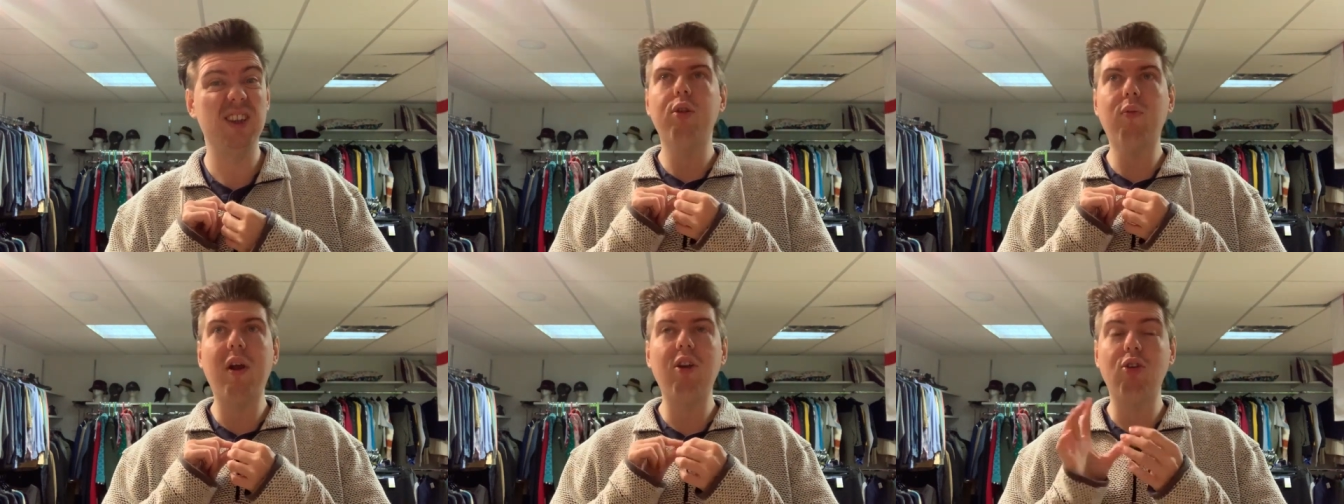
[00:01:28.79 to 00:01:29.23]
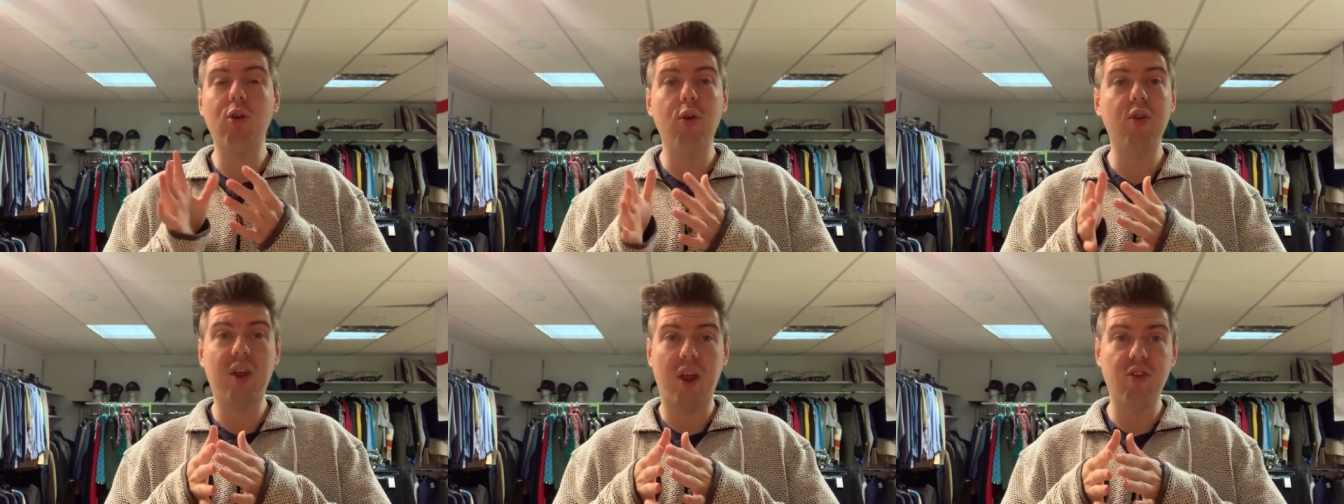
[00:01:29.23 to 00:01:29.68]
The Rachel
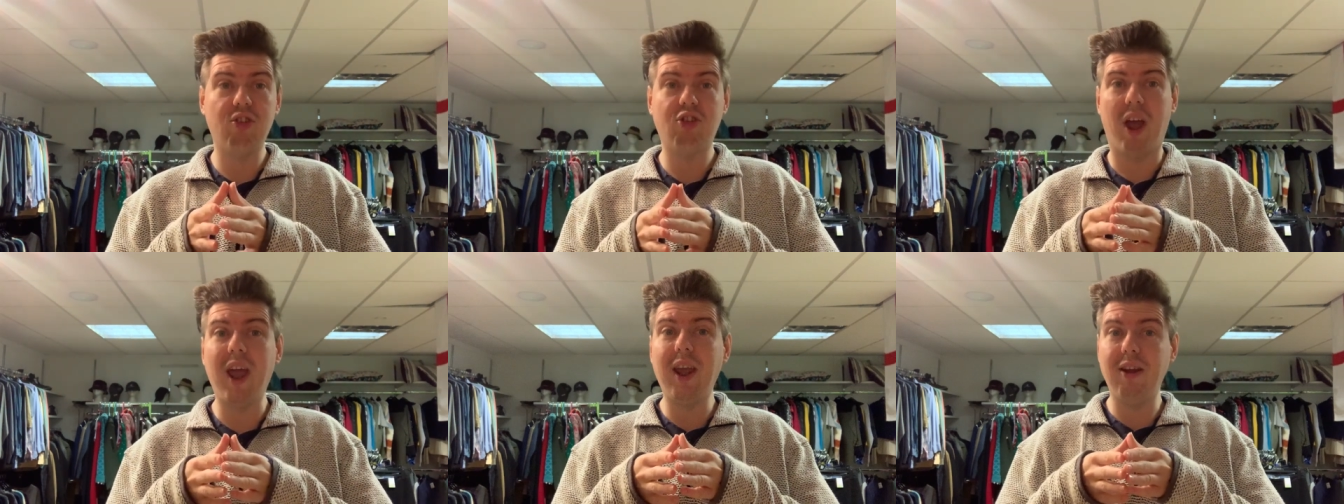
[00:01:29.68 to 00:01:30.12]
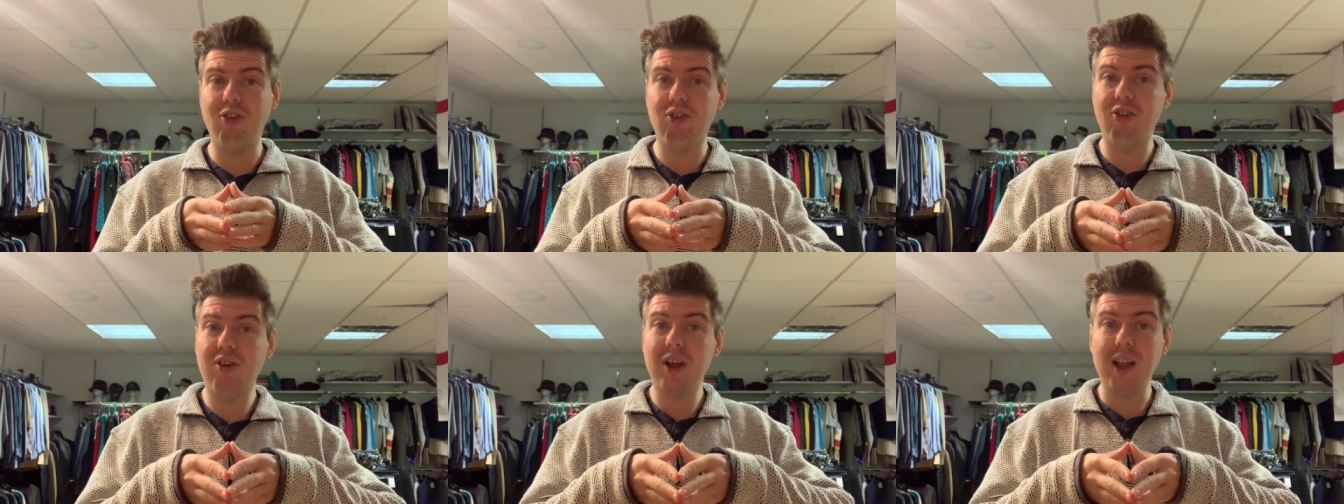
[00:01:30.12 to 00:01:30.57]
Cusk has
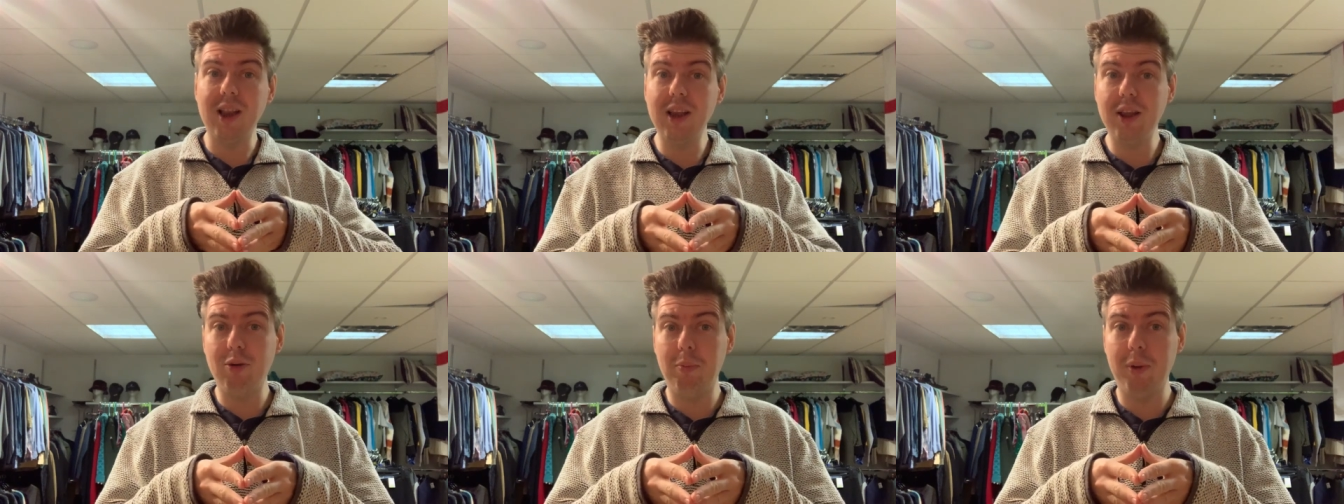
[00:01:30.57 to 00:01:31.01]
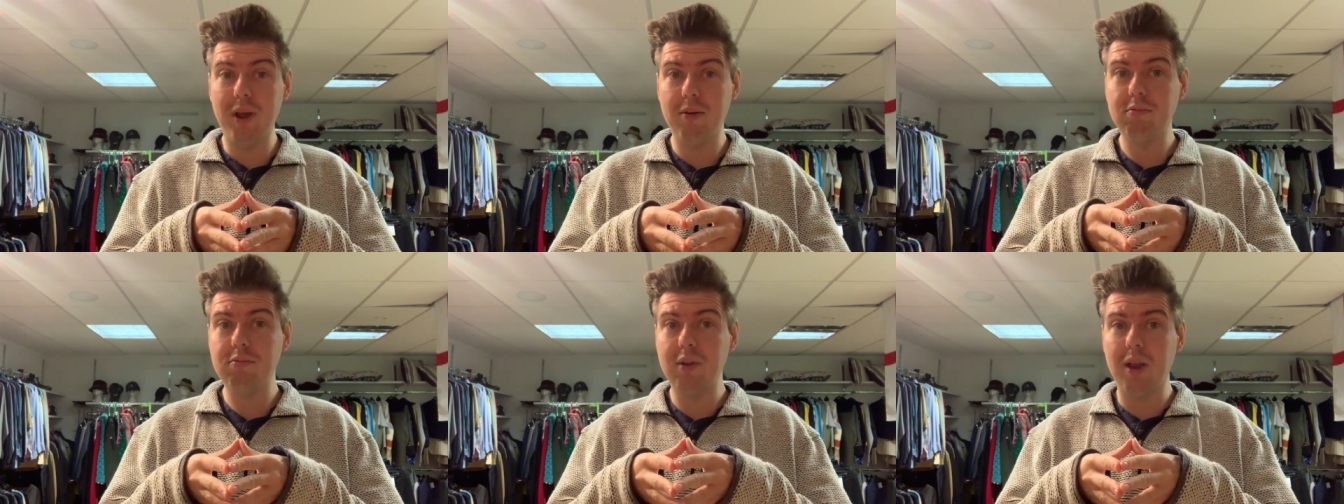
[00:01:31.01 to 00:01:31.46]
changed a little bit,
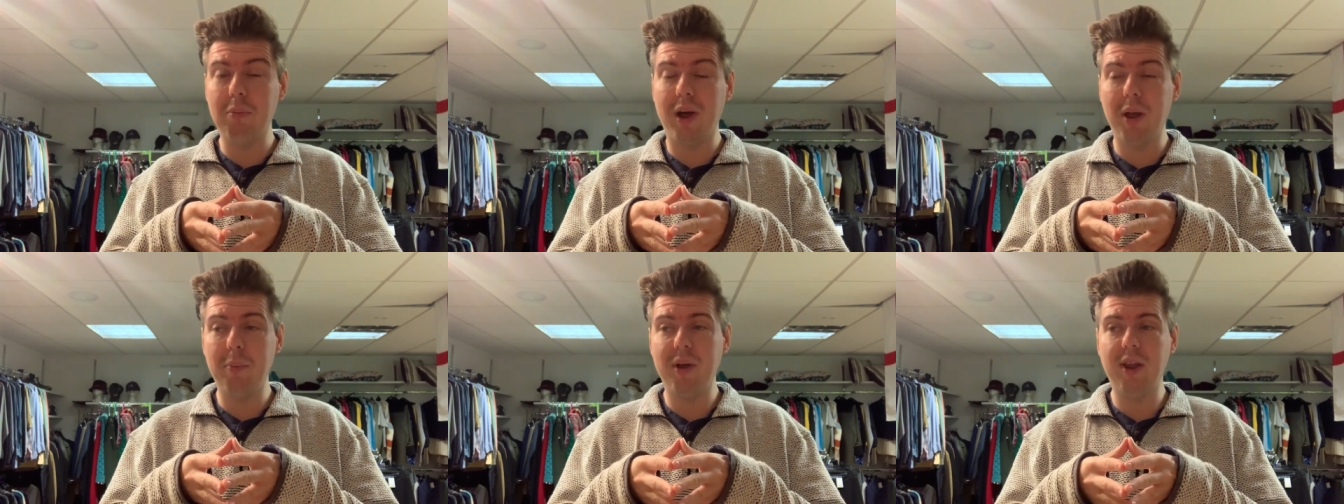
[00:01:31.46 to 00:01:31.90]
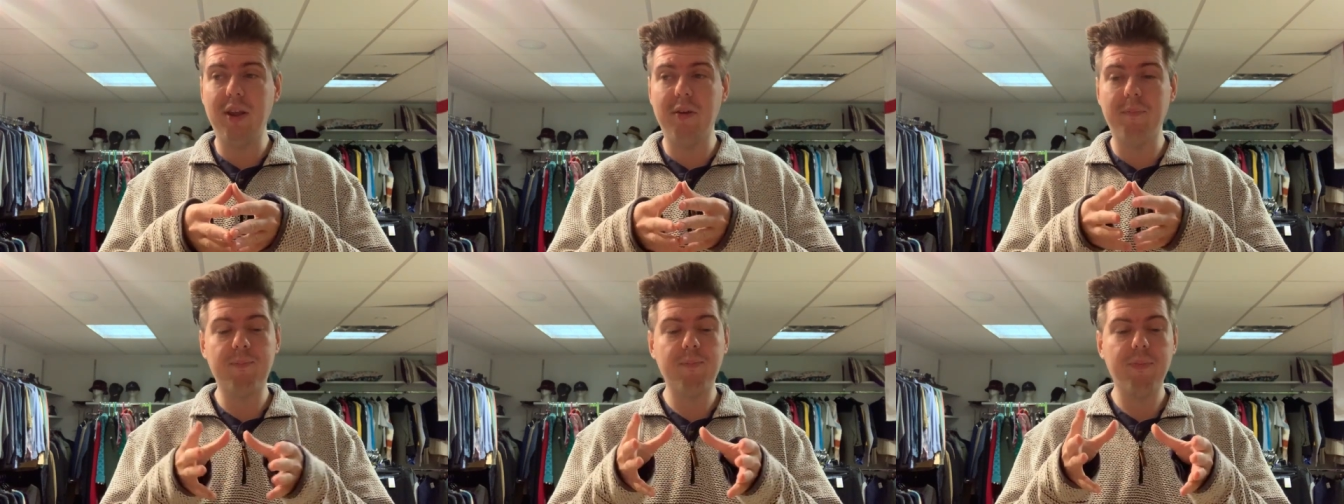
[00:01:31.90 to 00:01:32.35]
in my
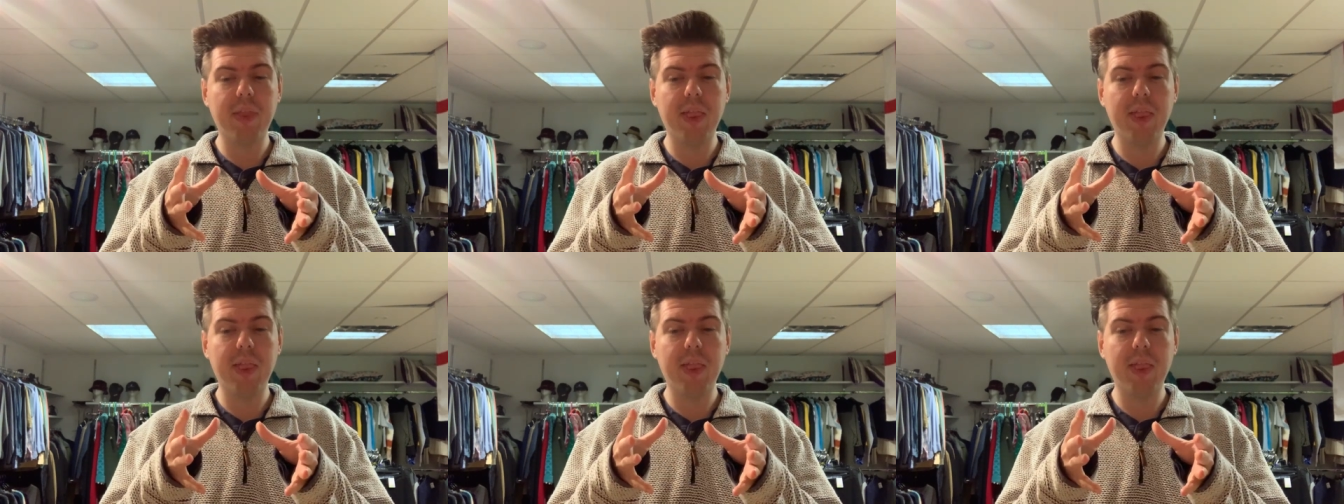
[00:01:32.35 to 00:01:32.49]
opinion.